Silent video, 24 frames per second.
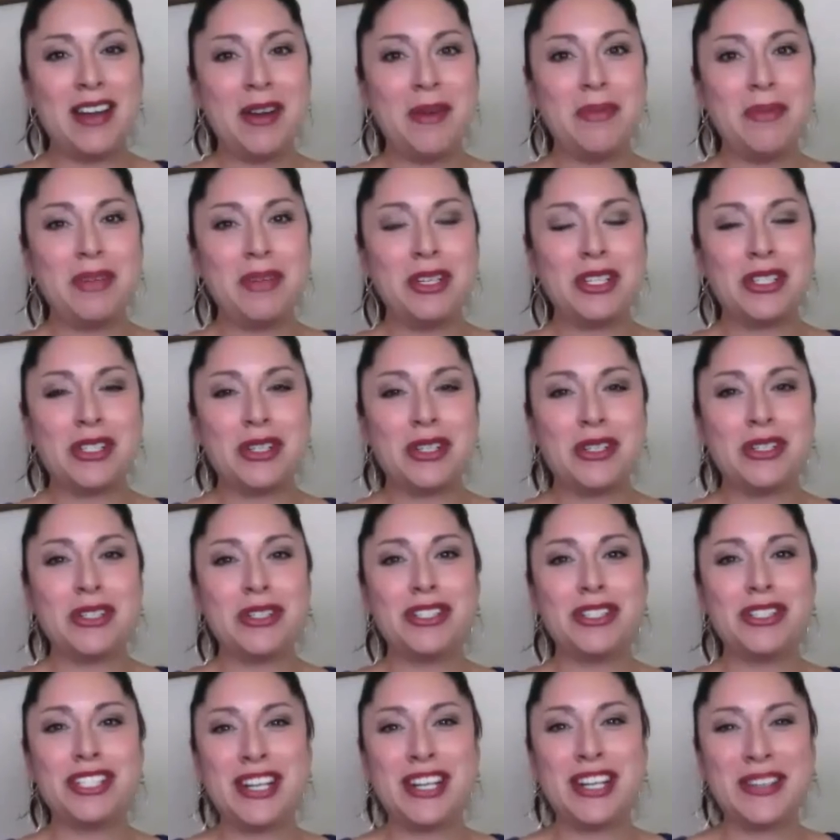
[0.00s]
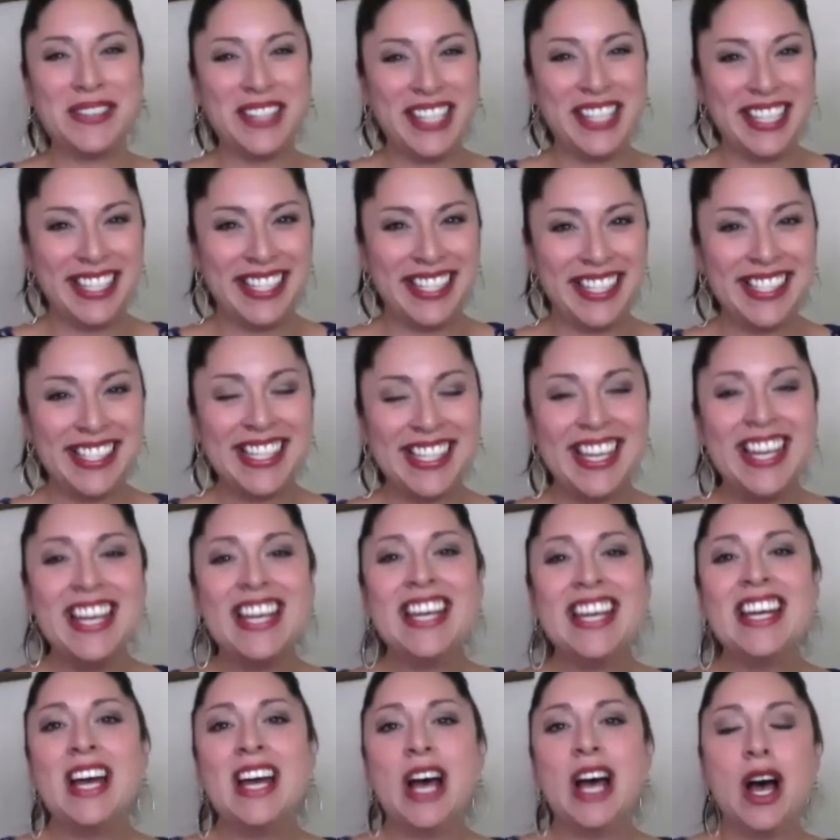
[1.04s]
I'll be sure to share links
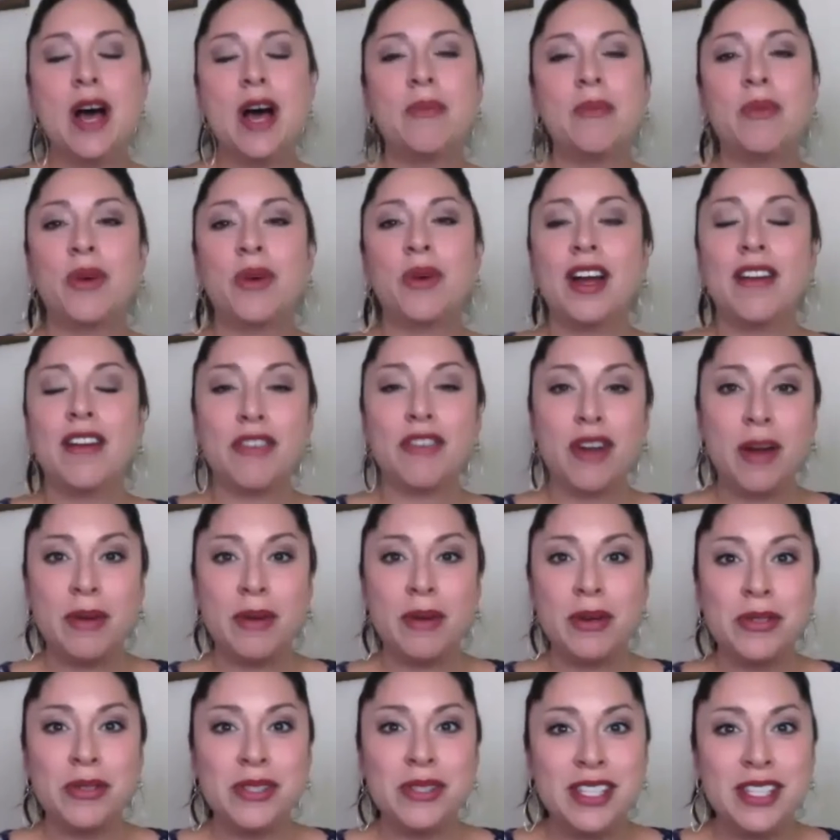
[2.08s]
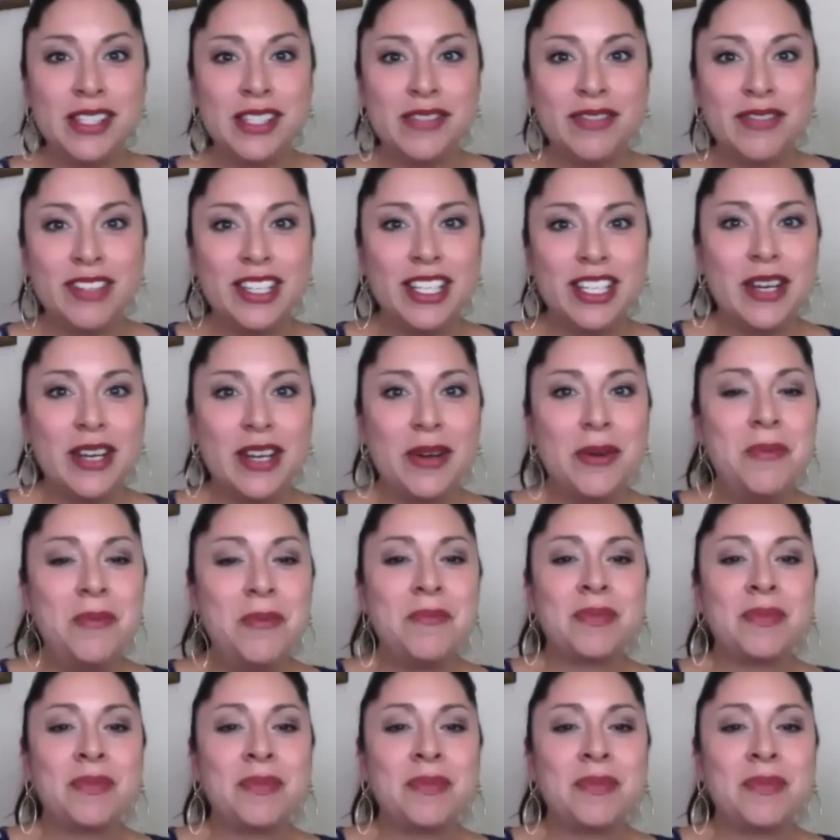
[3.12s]
wherever I post this video.